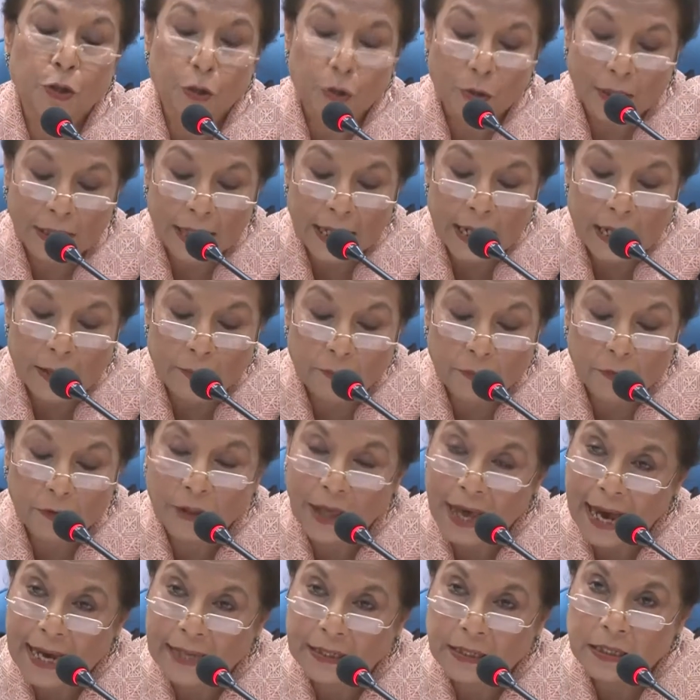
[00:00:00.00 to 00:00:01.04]
to claim
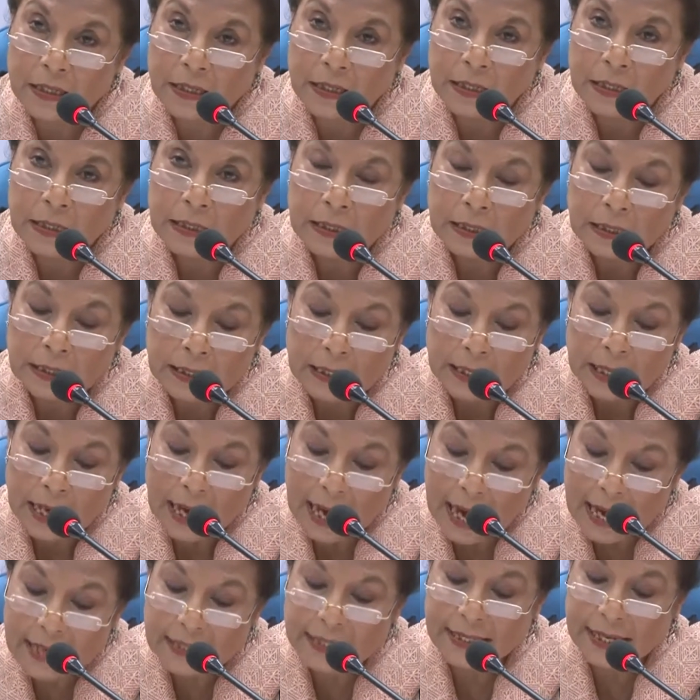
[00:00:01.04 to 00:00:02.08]
that,
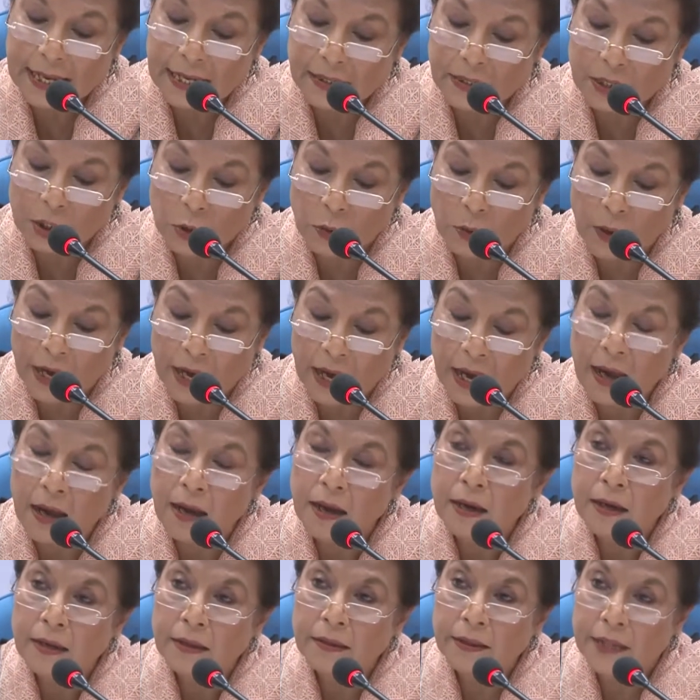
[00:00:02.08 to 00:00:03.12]
as elsewhere,
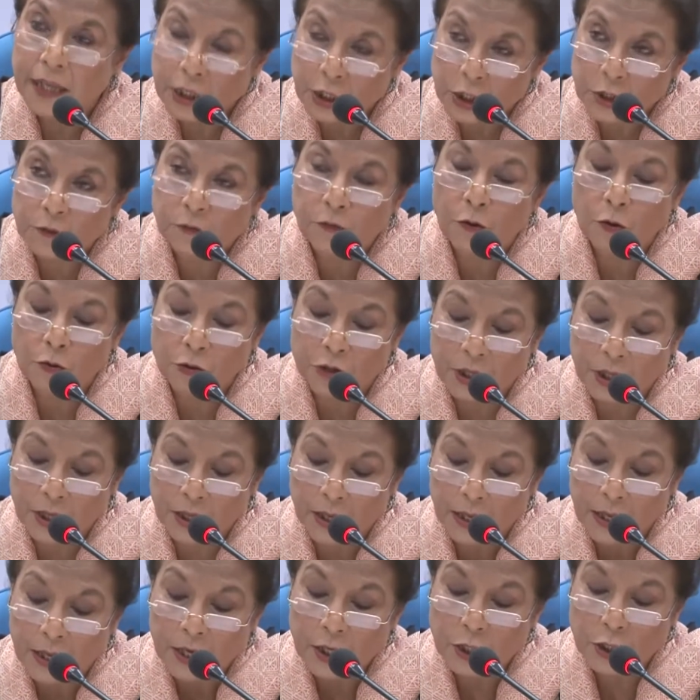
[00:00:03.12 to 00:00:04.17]
this voter
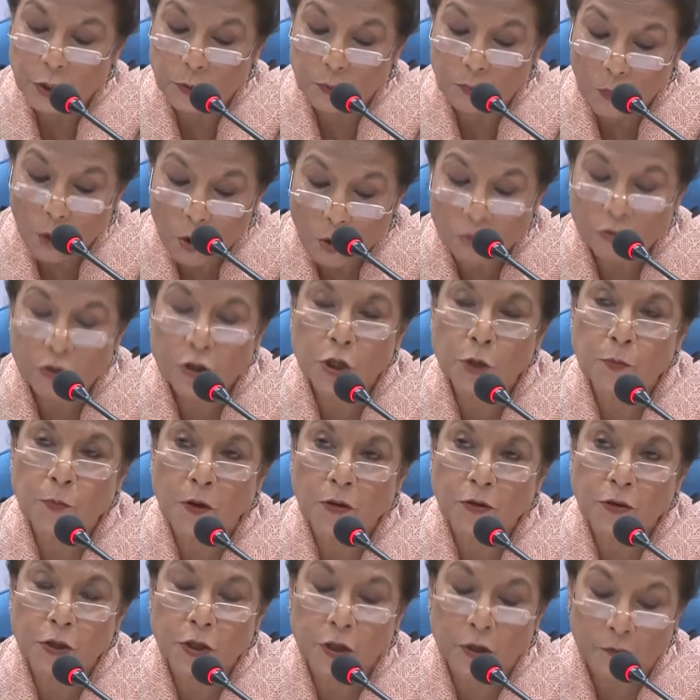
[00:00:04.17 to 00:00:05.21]
is more
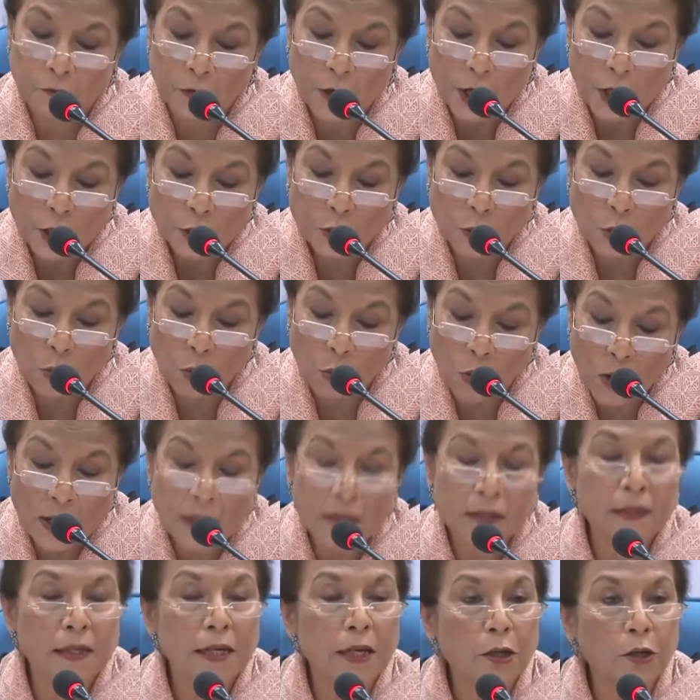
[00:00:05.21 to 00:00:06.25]
responsive to
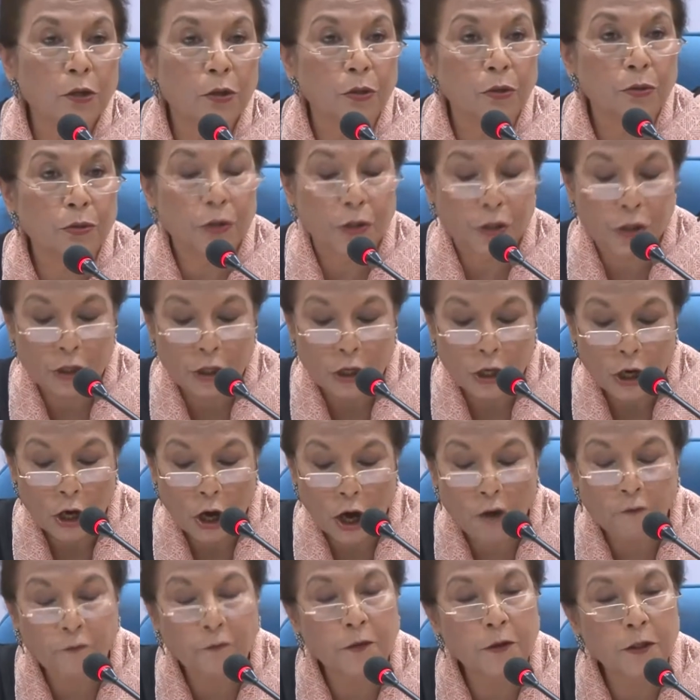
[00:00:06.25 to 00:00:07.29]
worldly goods
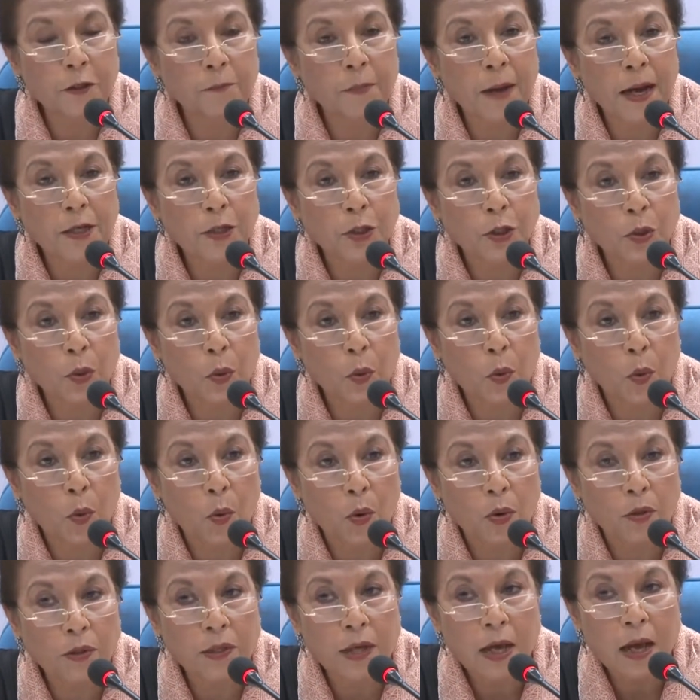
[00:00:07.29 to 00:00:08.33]
offered by
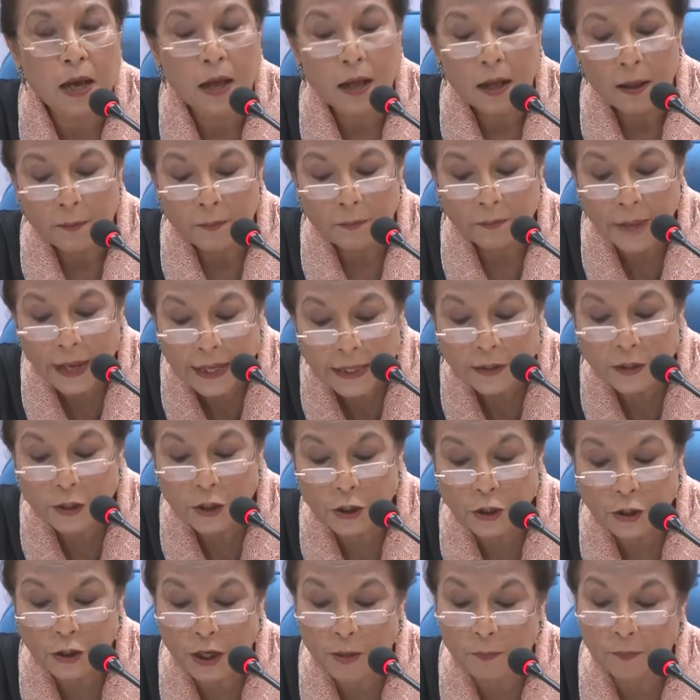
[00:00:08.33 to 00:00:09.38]
so-called
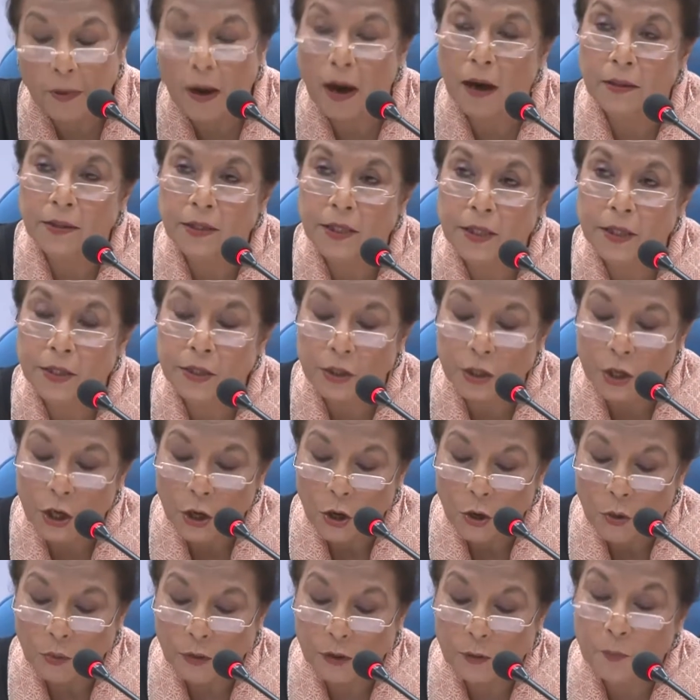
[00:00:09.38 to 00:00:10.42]
mainstream parties
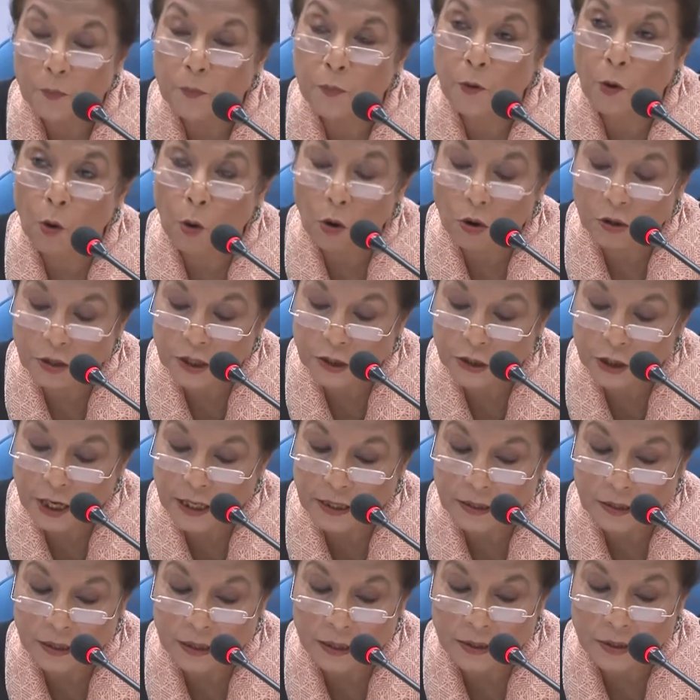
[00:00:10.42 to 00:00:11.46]
with broad
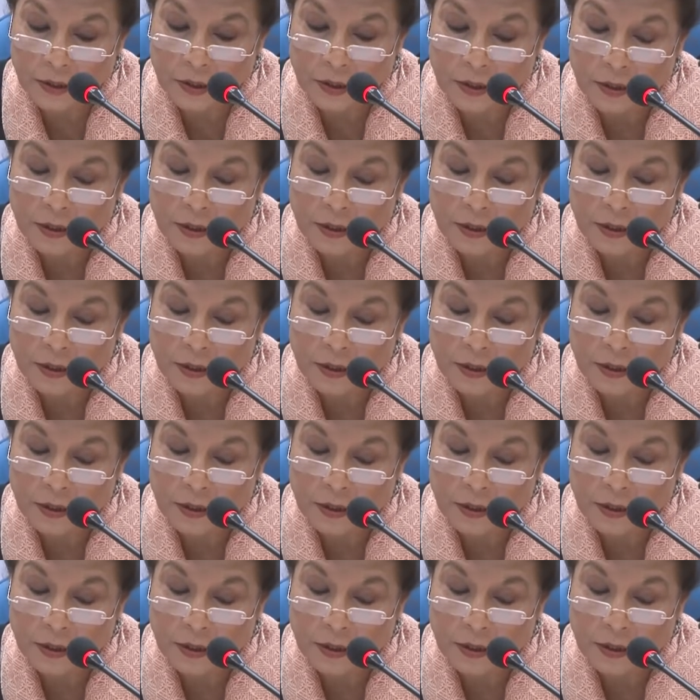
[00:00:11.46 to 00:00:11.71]
agendas,